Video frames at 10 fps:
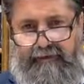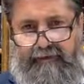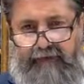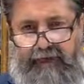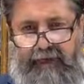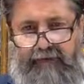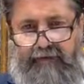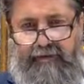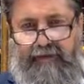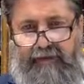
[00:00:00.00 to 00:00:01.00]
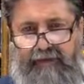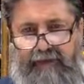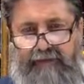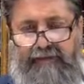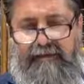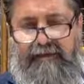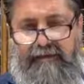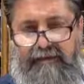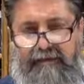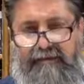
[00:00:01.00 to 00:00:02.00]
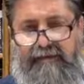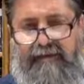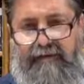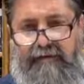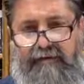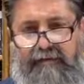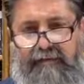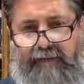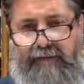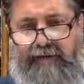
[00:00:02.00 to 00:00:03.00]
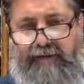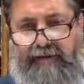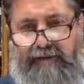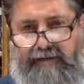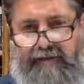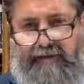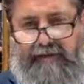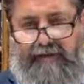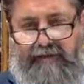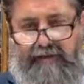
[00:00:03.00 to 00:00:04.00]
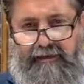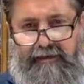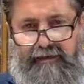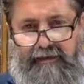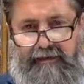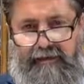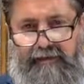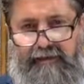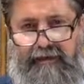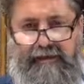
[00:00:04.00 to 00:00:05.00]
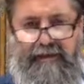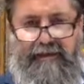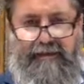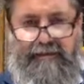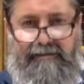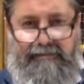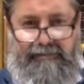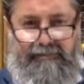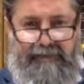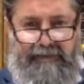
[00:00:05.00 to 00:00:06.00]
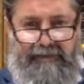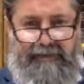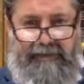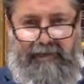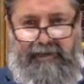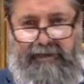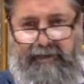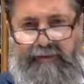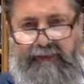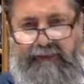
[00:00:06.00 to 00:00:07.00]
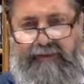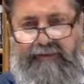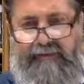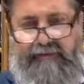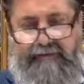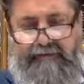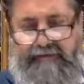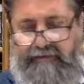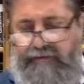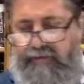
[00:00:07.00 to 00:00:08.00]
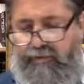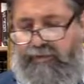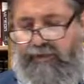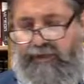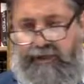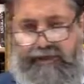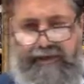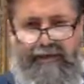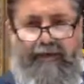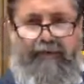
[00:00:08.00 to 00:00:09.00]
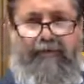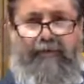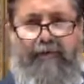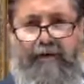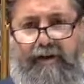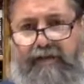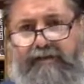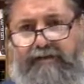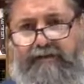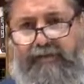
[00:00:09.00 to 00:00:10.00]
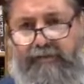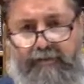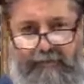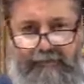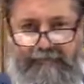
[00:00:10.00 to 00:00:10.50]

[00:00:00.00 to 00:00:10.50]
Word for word: Why? Because she made such a sorrow and pain. The Gemara says that Hashem hates more than anything four kinds of people.